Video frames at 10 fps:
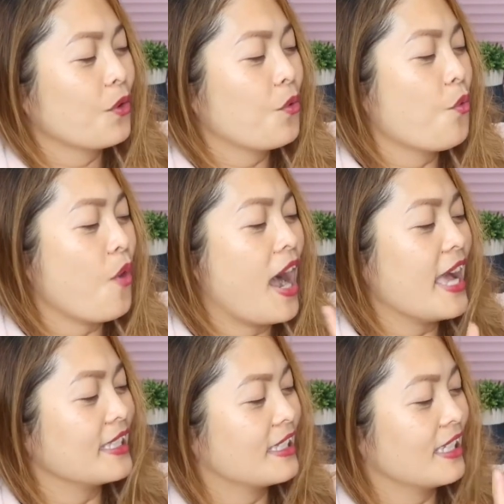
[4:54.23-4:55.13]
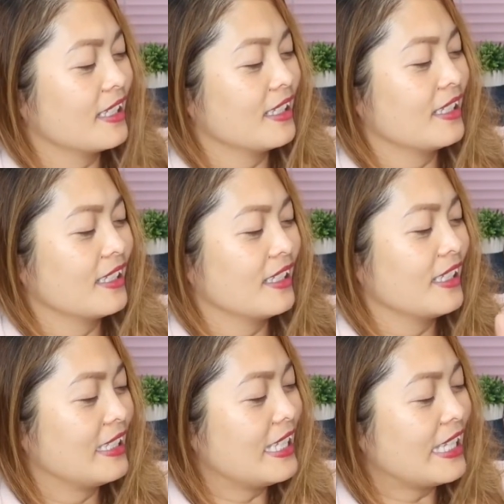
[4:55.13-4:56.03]
quad.
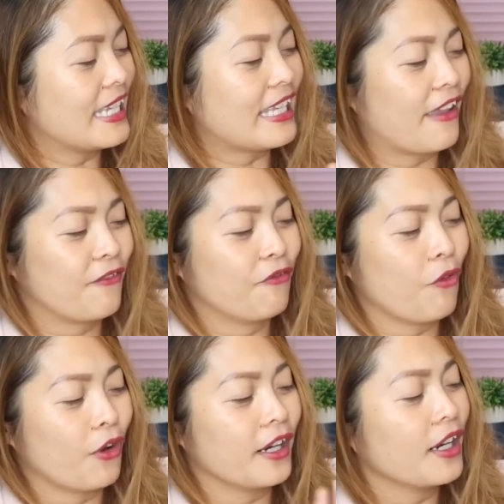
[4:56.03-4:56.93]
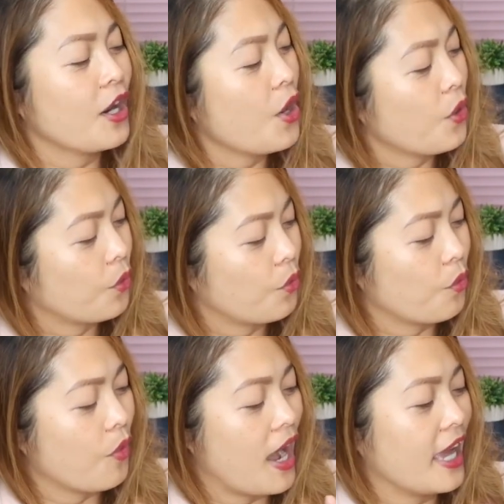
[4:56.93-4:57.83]
This is a 4
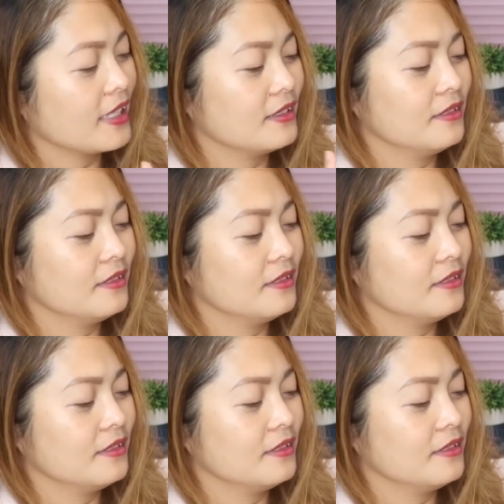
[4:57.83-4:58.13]
quad